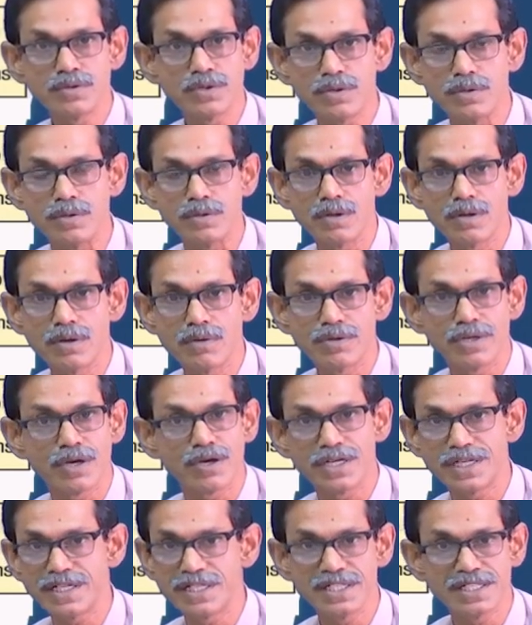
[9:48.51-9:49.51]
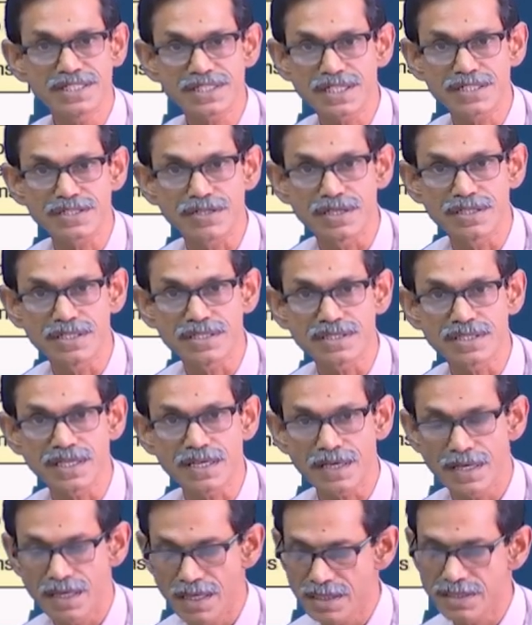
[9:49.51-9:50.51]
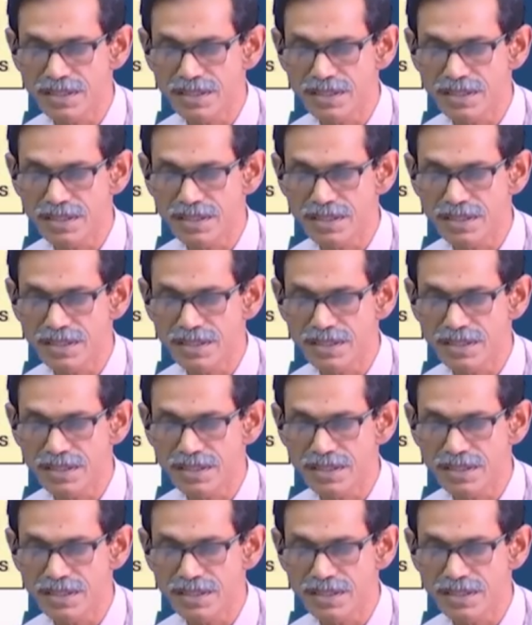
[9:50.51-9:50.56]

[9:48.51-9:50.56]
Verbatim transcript: know, we already discussed all these things.